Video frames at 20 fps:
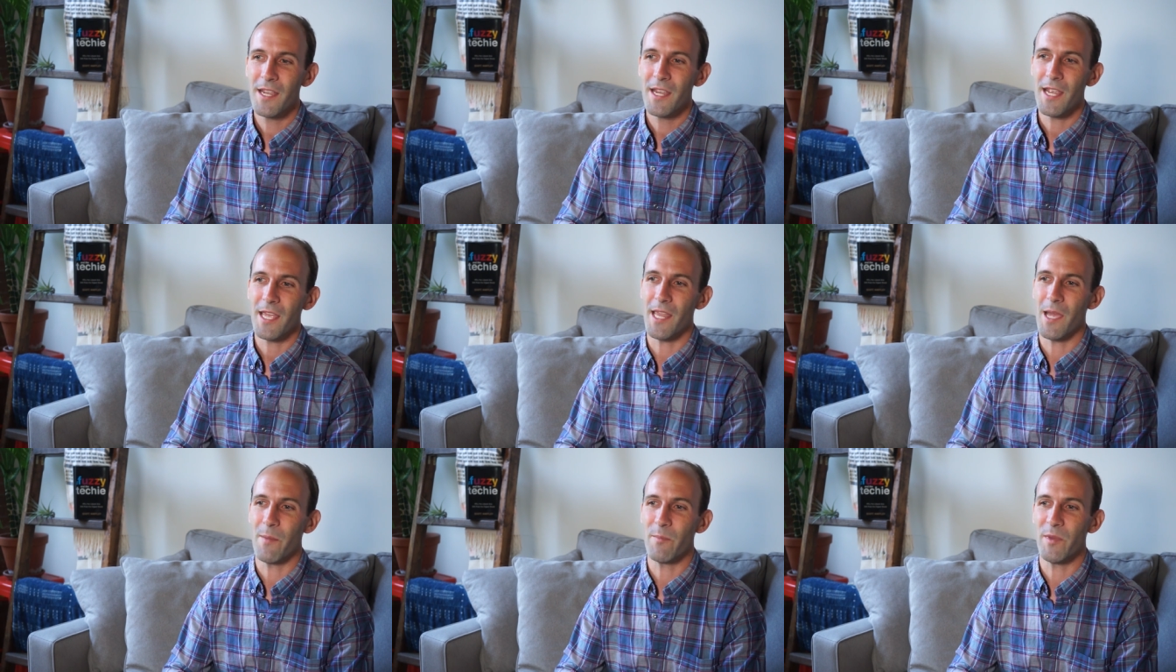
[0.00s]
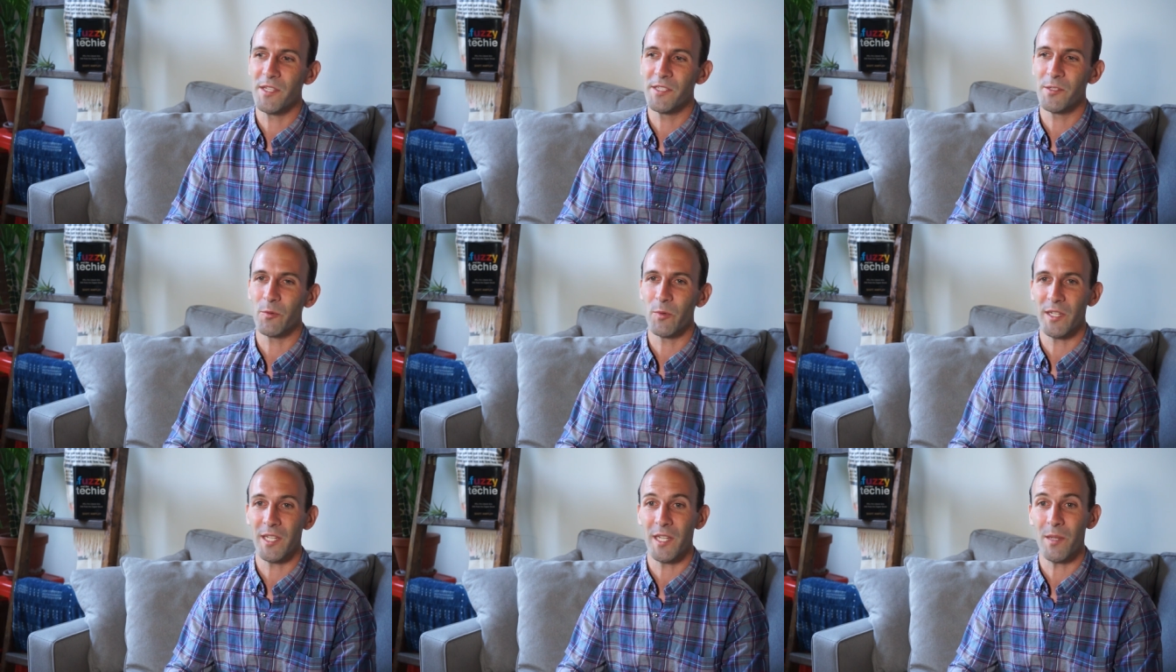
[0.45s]
And that means that
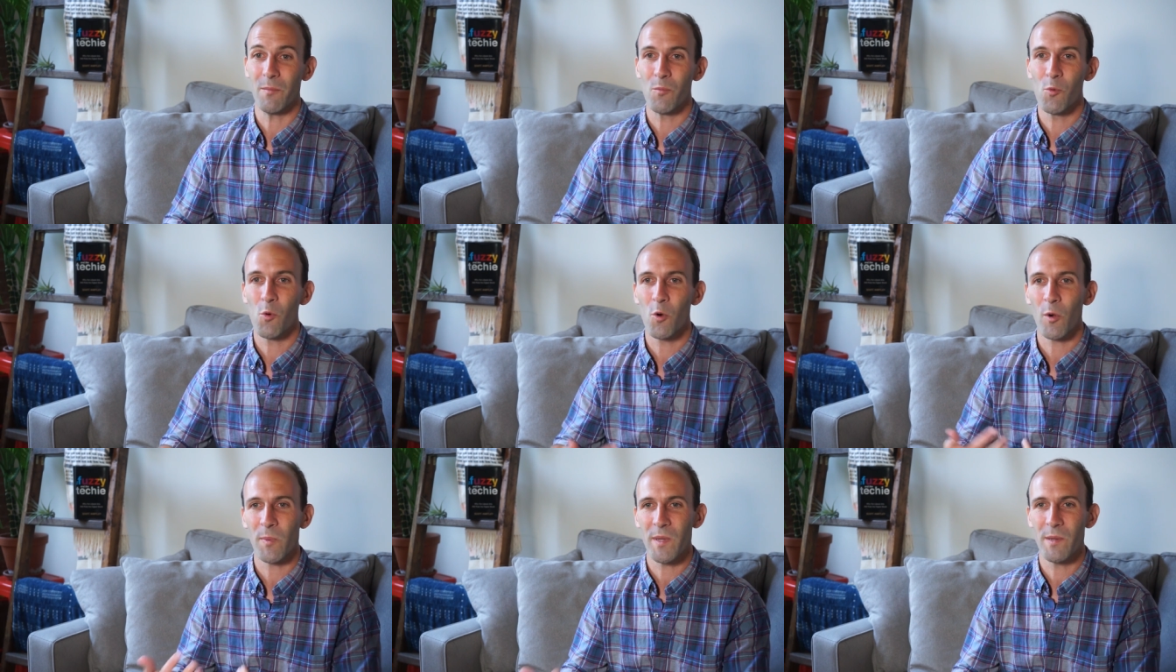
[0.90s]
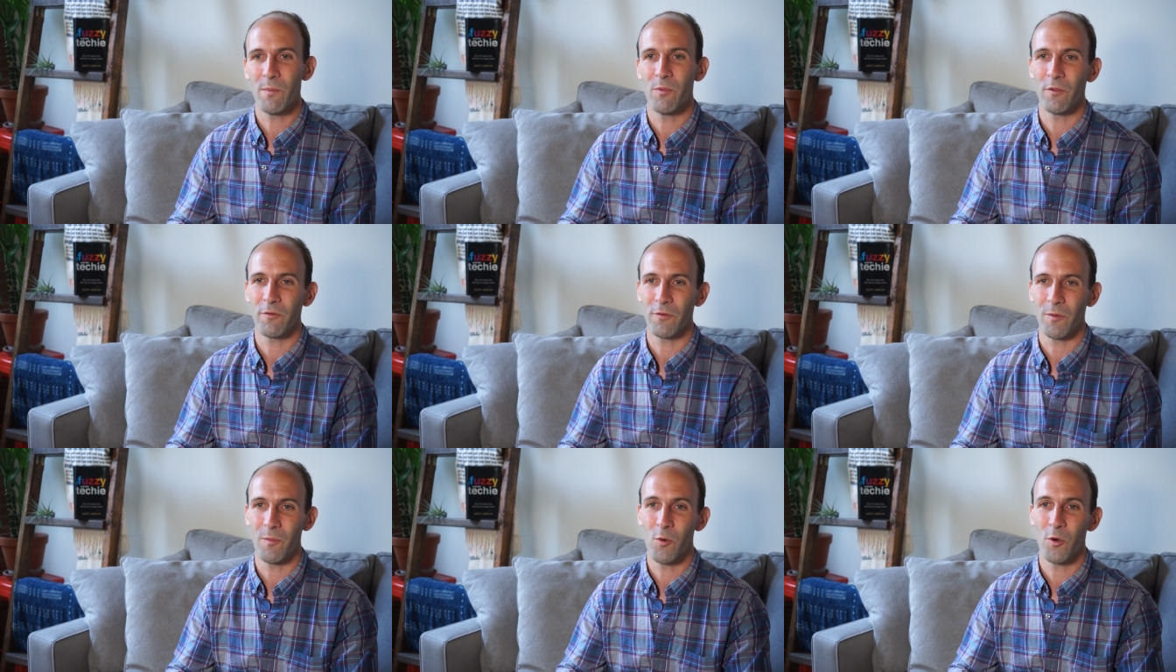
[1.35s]
we need more people
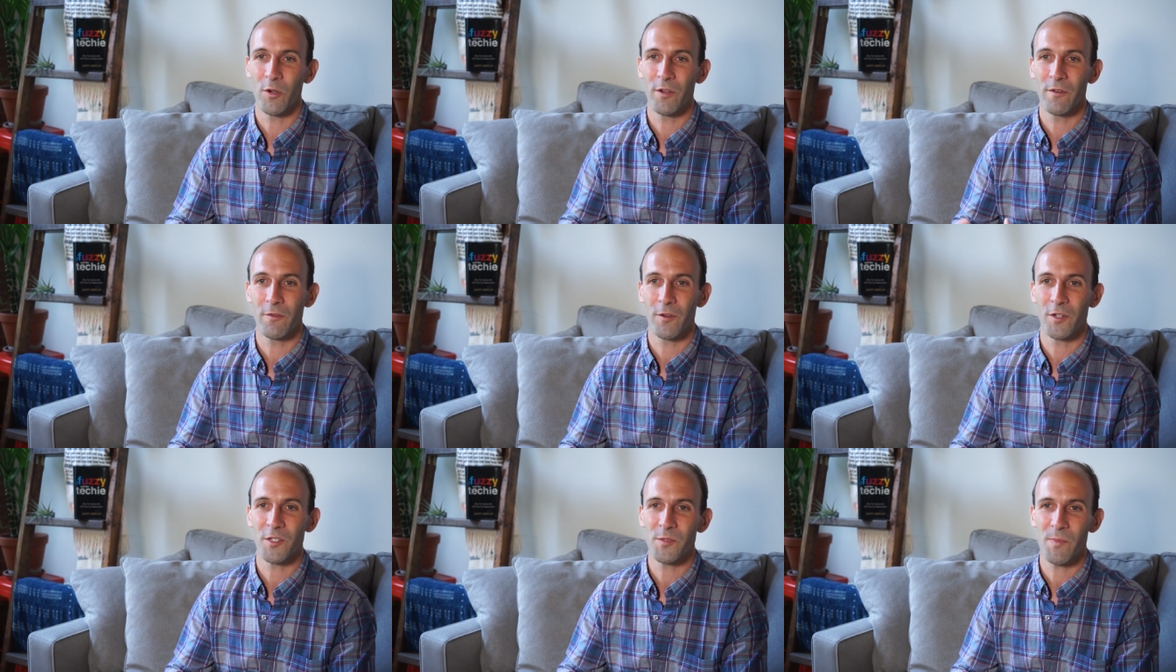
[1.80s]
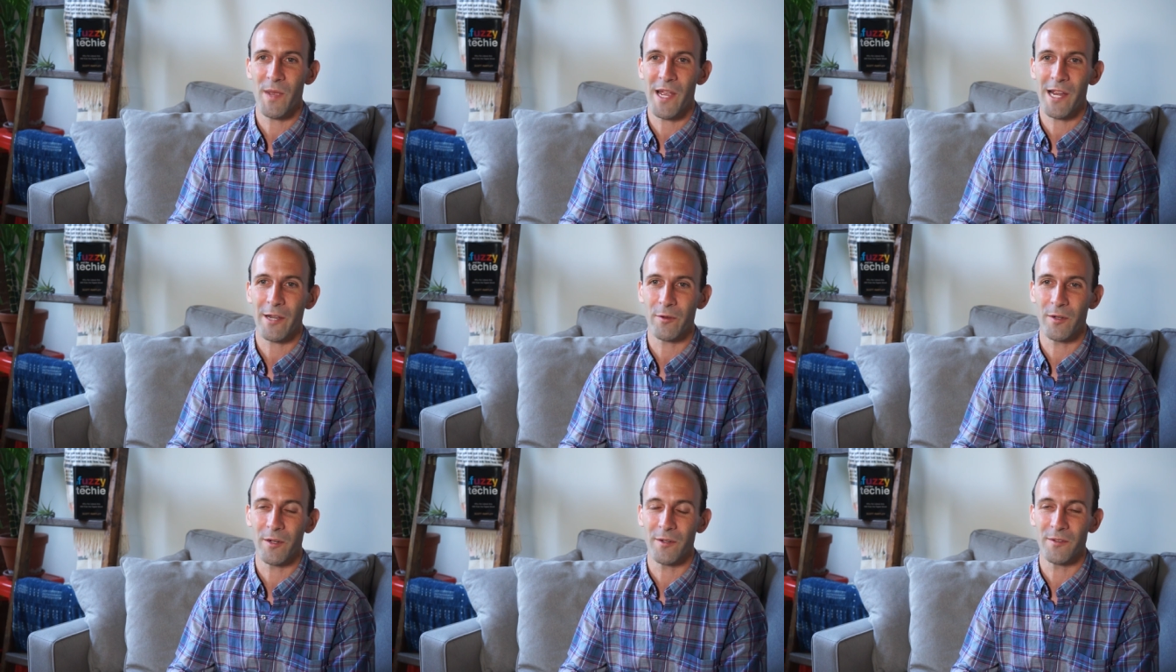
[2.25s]
from more diverse
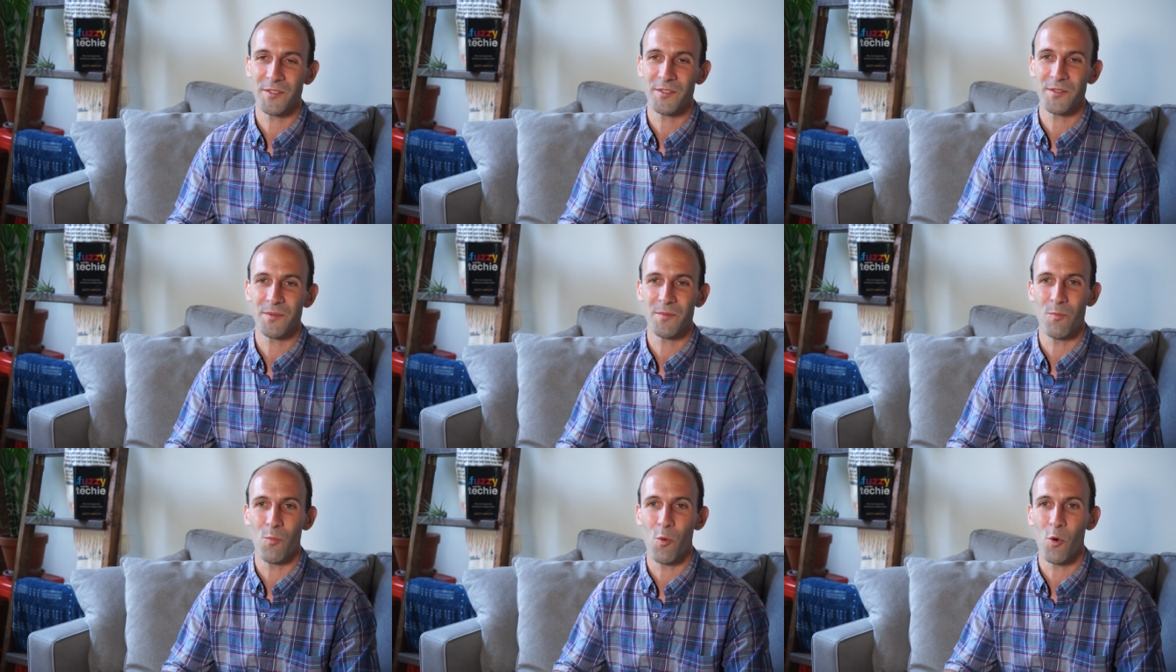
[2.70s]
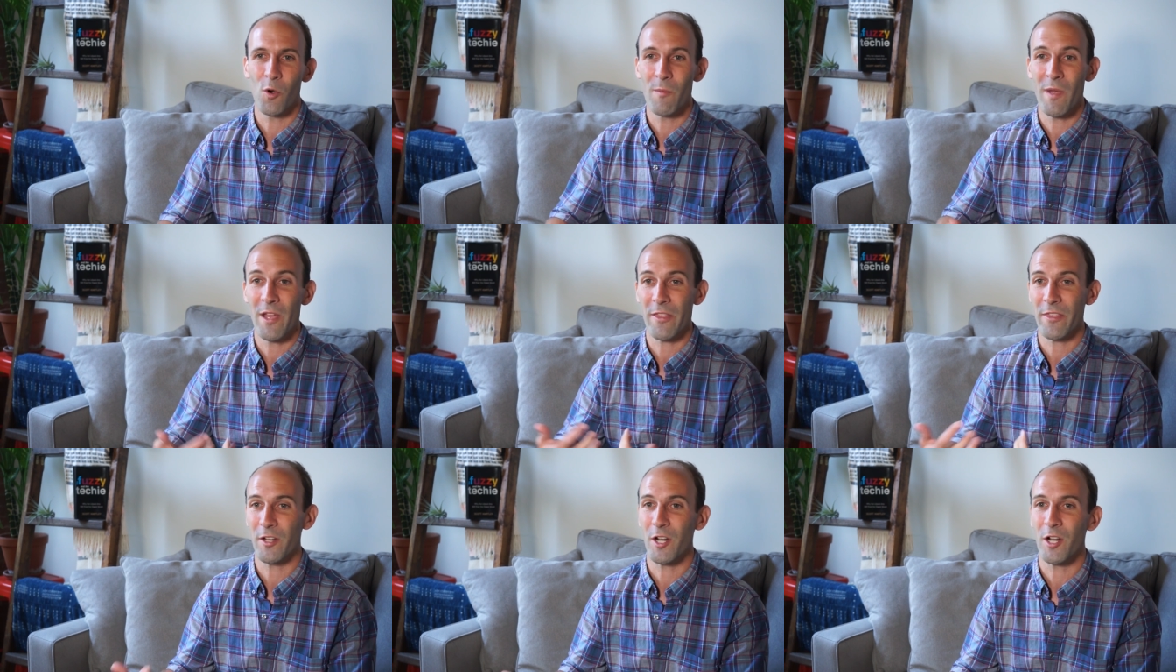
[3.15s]
backgrounds, more
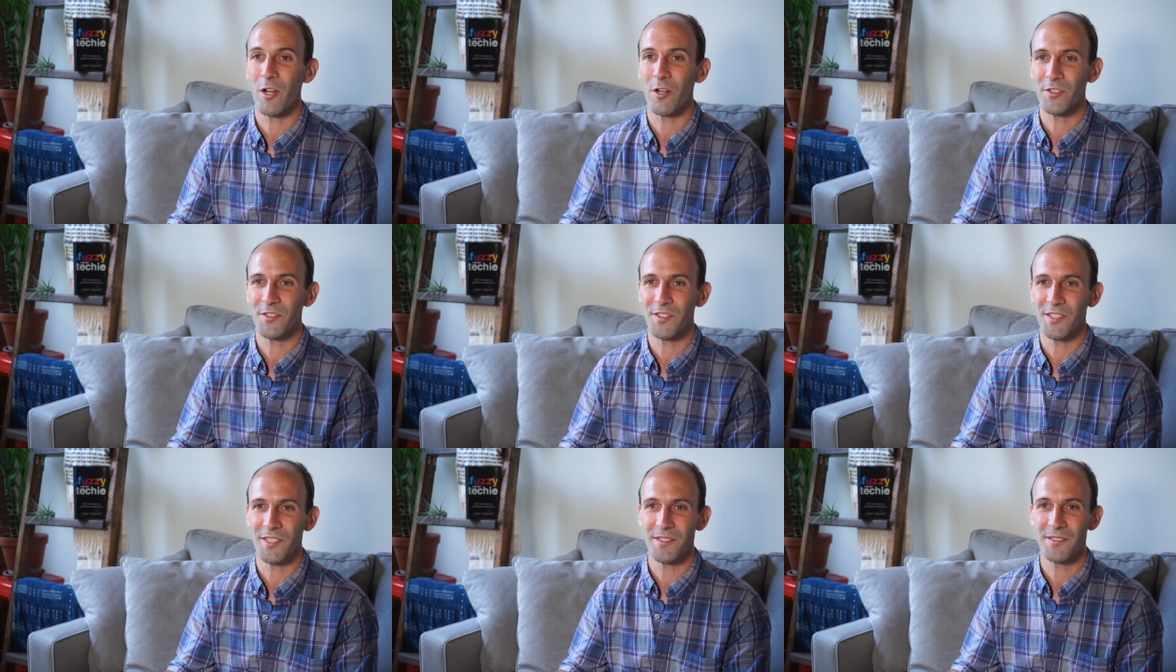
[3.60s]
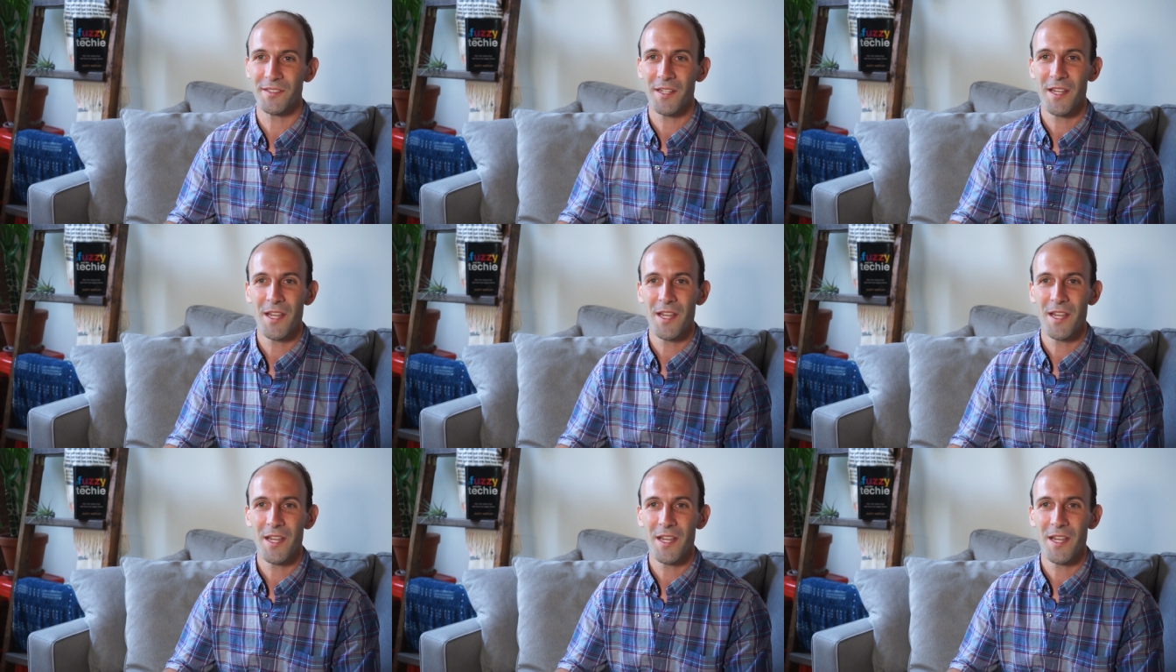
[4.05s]
methodologies,